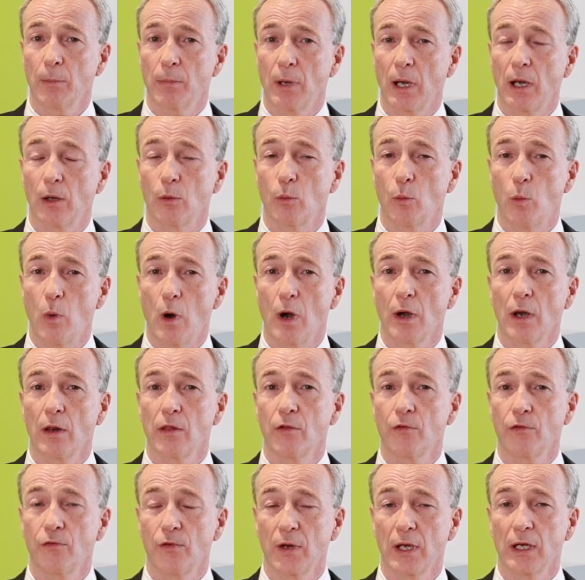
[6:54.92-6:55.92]
about what are
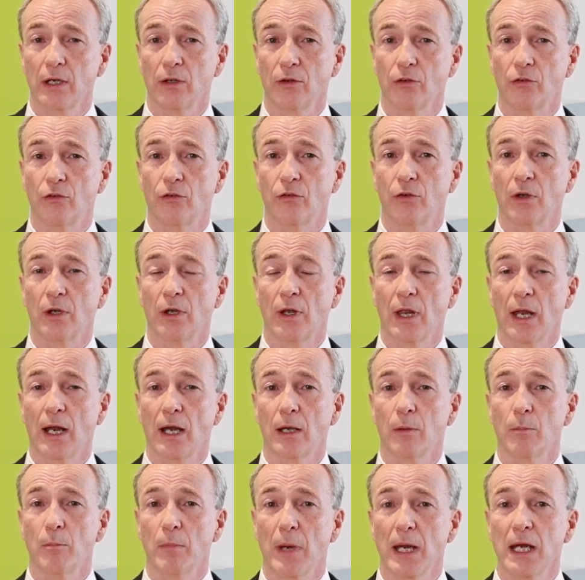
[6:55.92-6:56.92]
the things
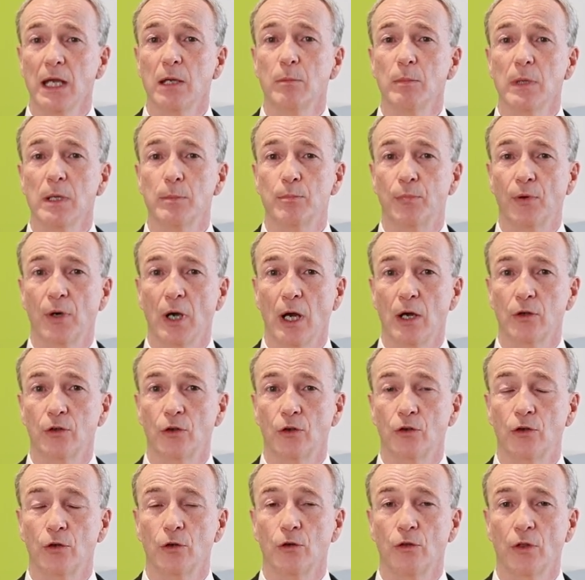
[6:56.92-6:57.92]
that made me
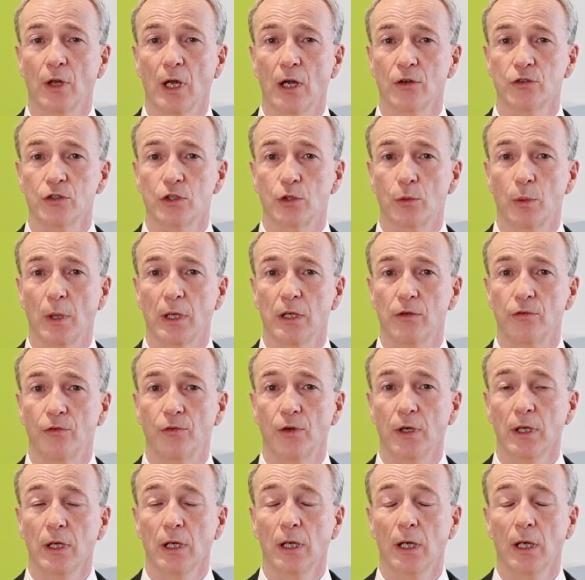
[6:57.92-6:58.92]
proud
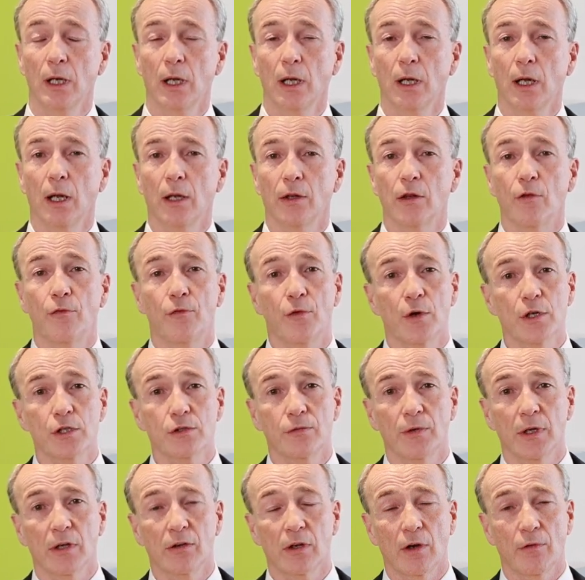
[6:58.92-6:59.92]
2023, the
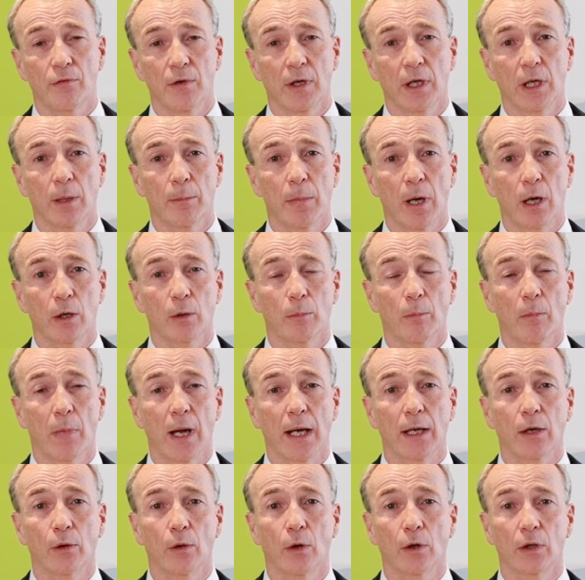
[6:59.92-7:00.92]
first things I think about
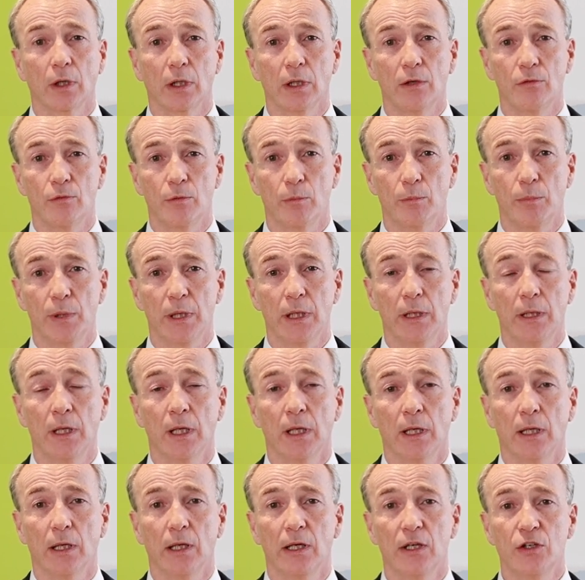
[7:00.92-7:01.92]
might not even be
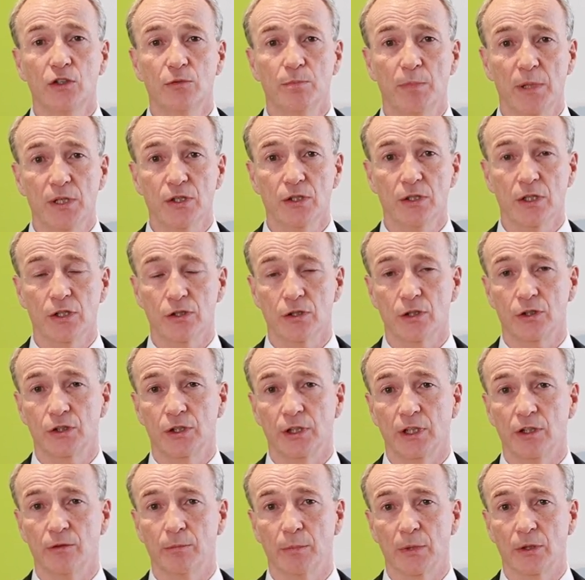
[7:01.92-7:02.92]
these business
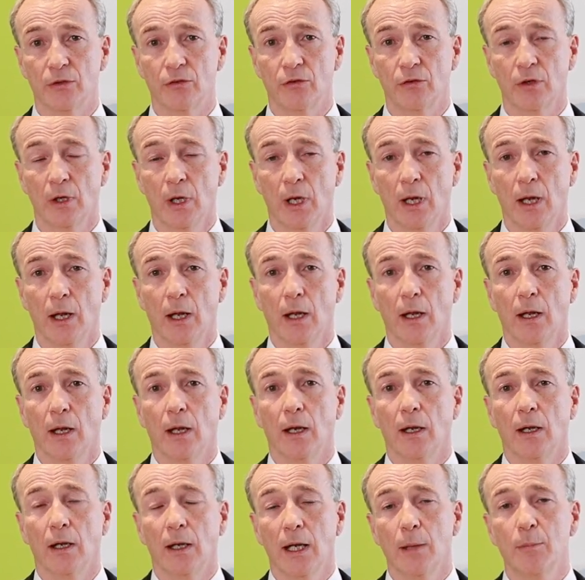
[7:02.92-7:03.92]
achievements.
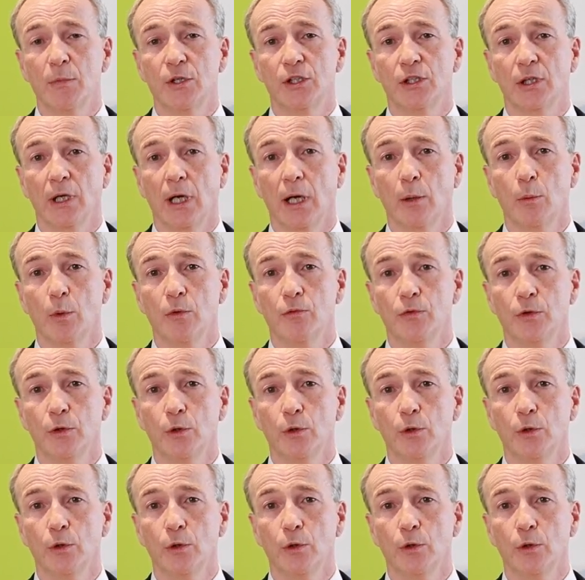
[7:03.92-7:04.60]
Let me share with